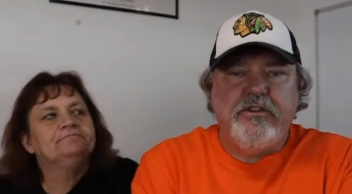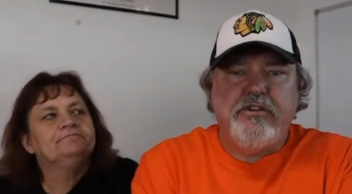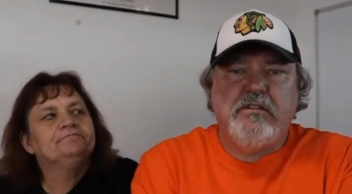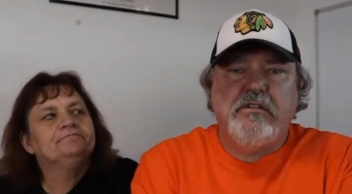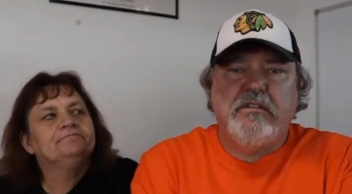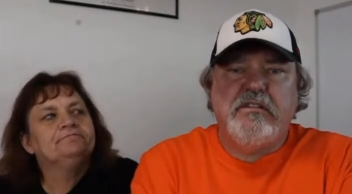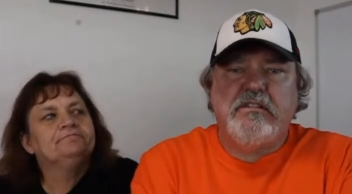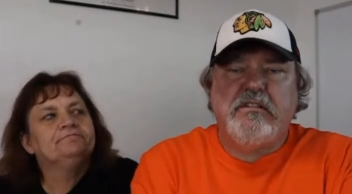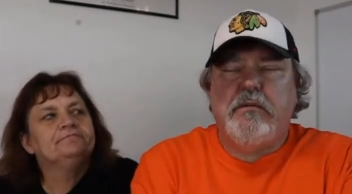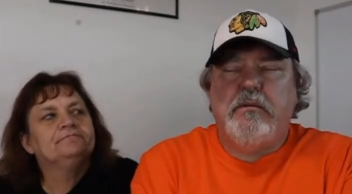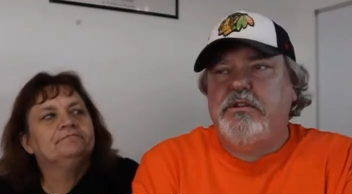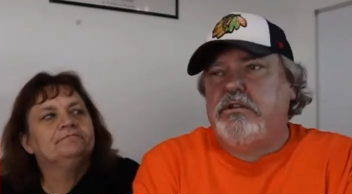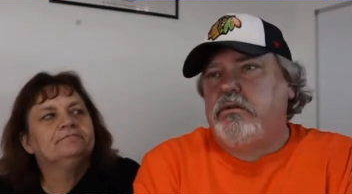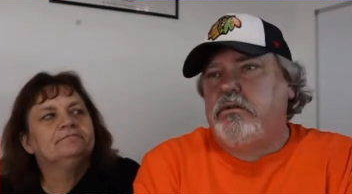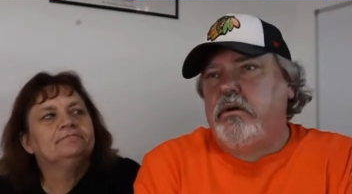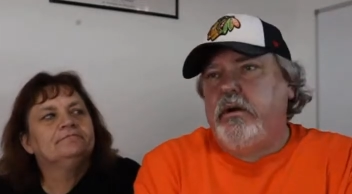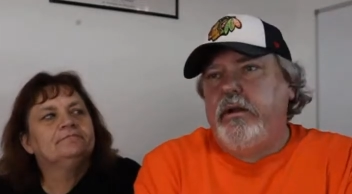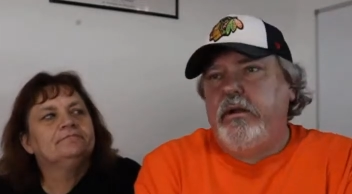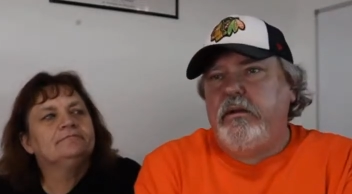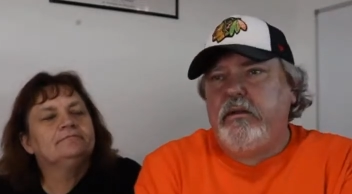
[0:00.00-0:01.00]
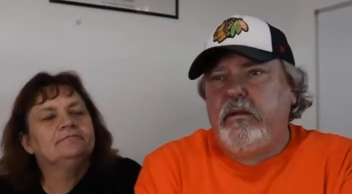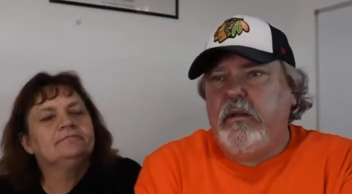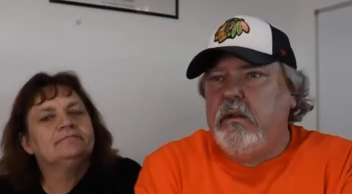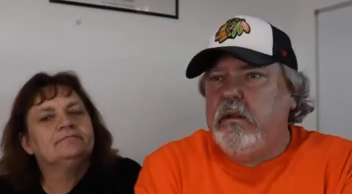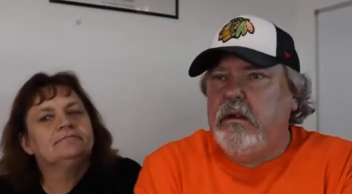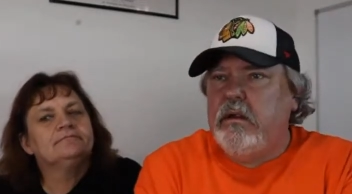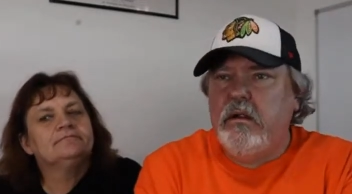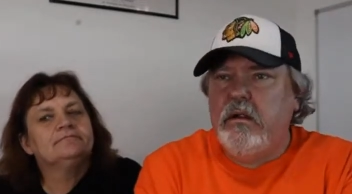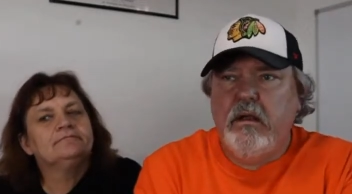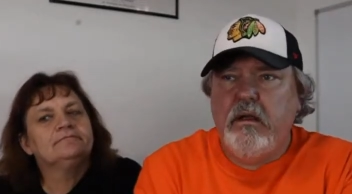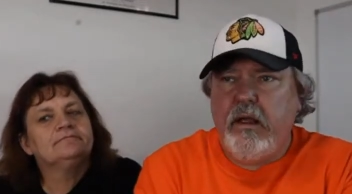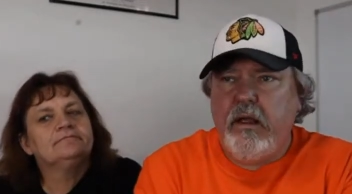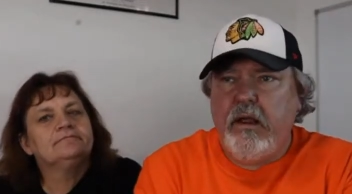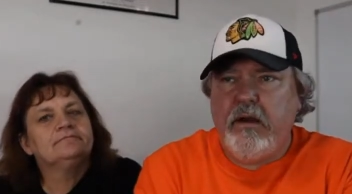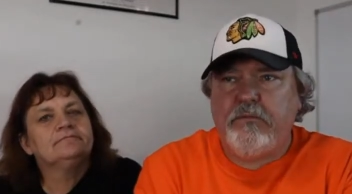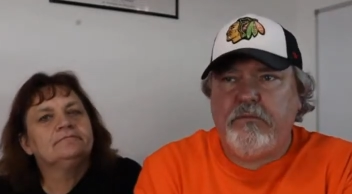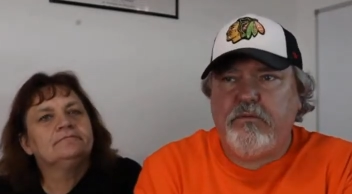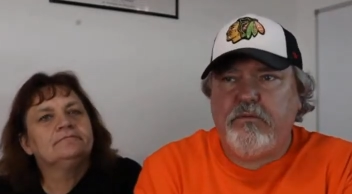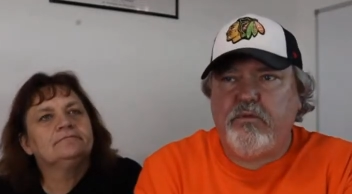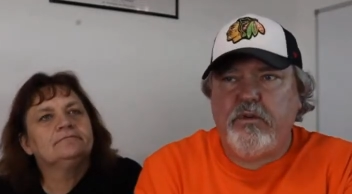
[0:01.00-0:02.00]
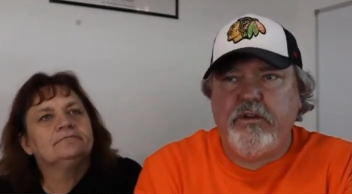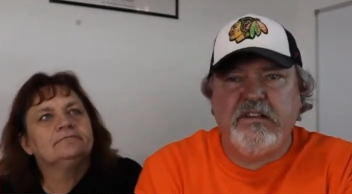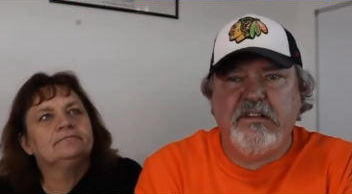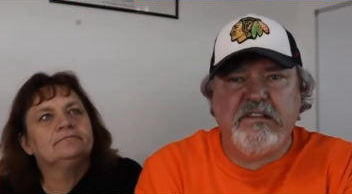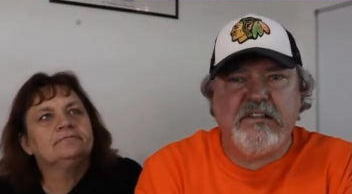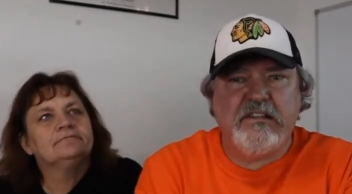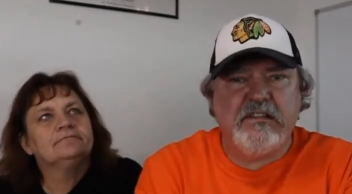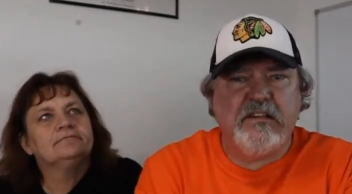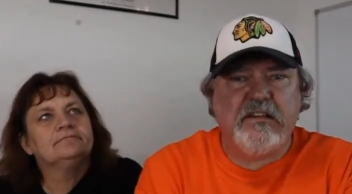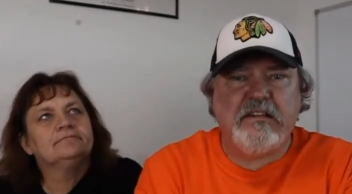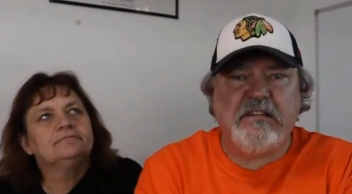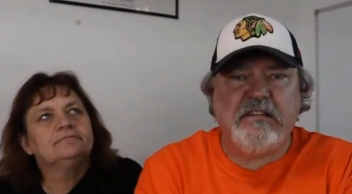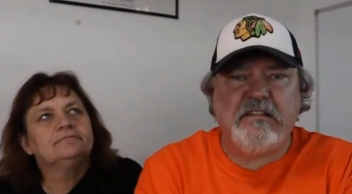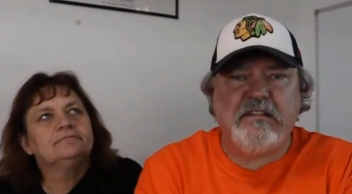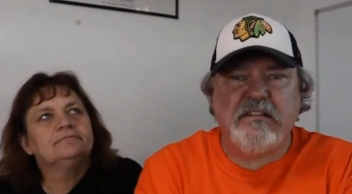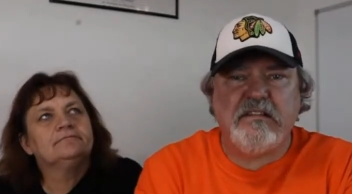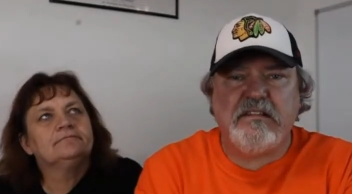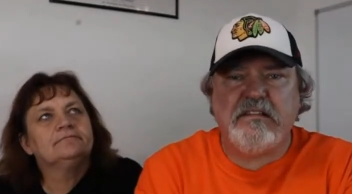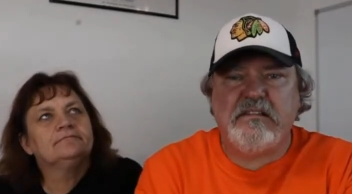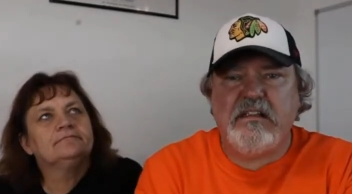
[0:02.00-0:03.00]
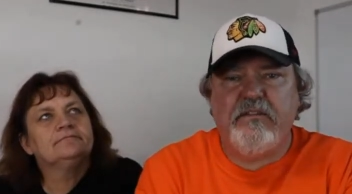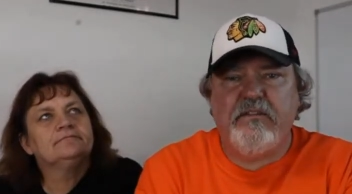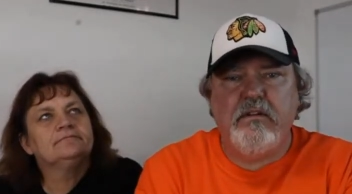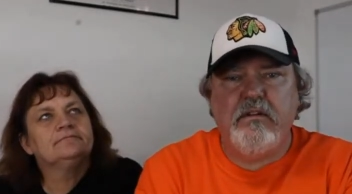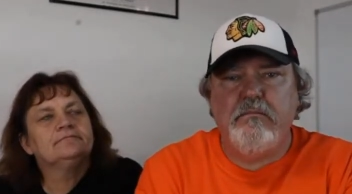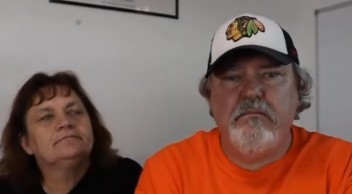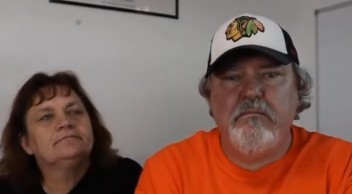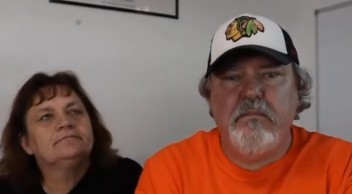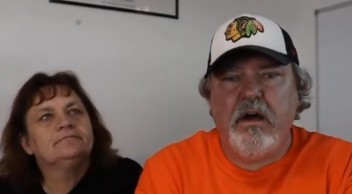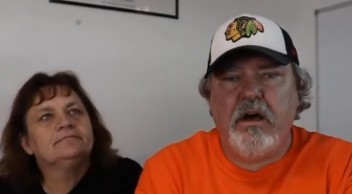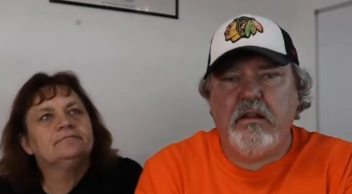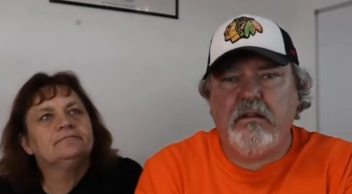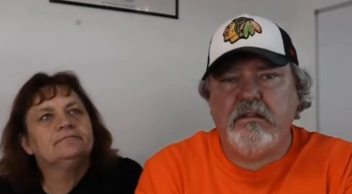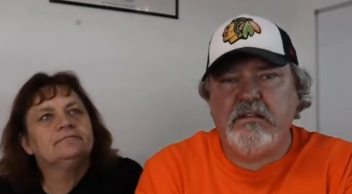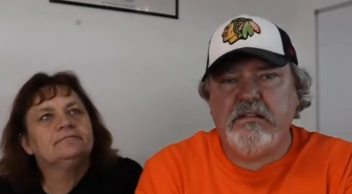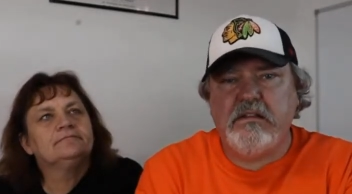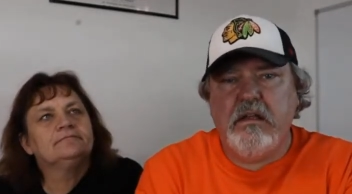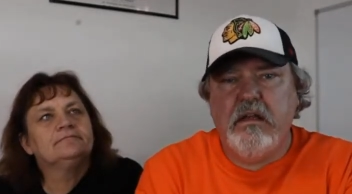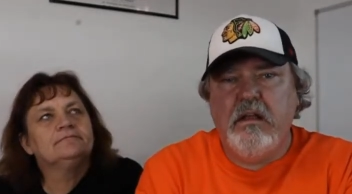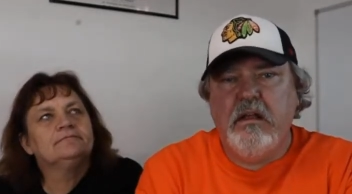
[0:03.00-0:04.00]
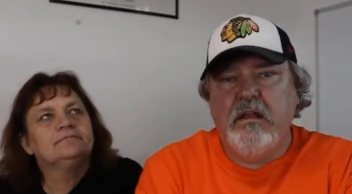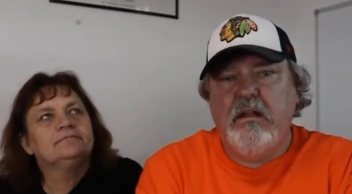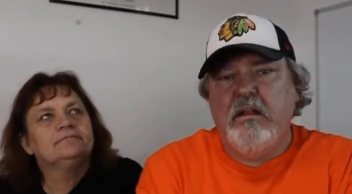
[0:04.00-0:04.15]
Speaker 1: change the substrate every 6 to 7 months.